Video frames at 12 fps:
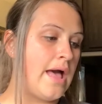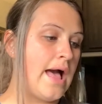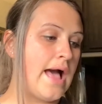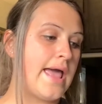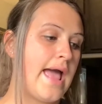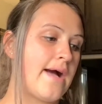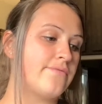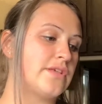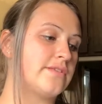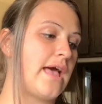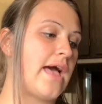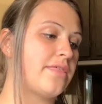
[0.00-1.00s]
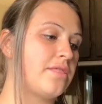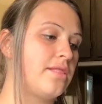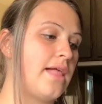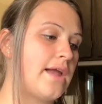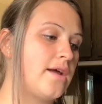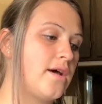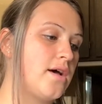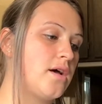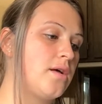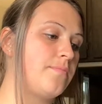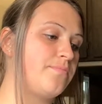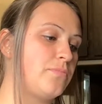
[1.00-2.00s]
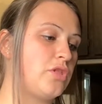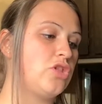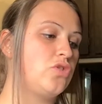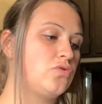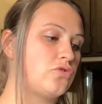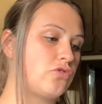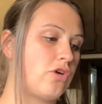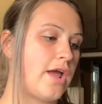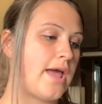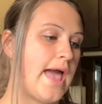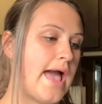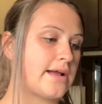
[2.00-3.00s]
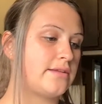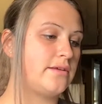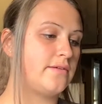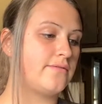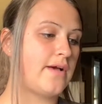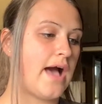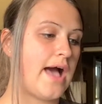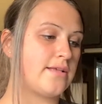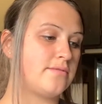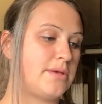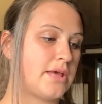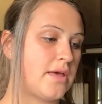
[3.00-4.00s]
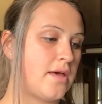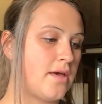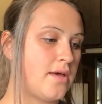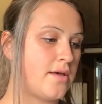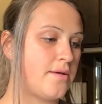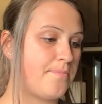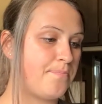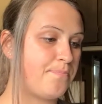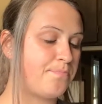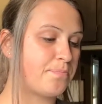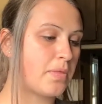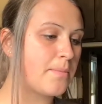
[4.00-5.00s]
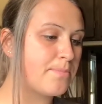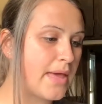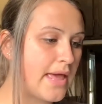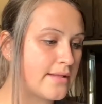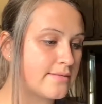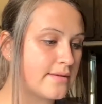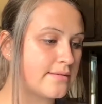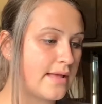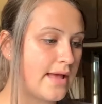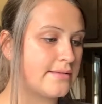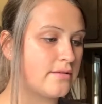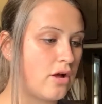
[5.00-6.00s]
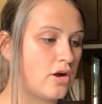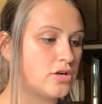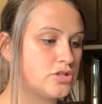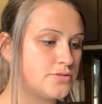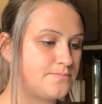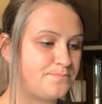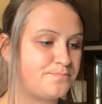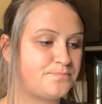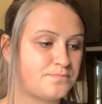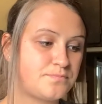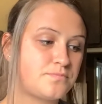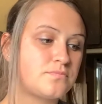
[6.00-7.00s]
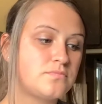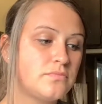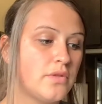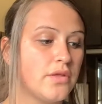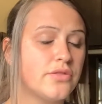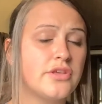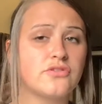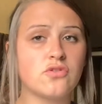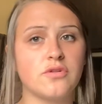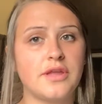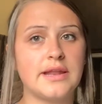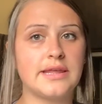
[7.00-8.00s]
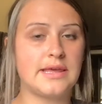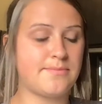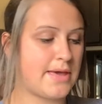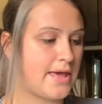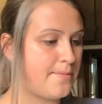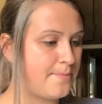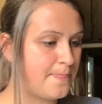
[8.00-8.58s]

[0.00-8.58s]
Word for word: I have this Athleta loose gray active cosmic pants, a size large. These sold on eBay.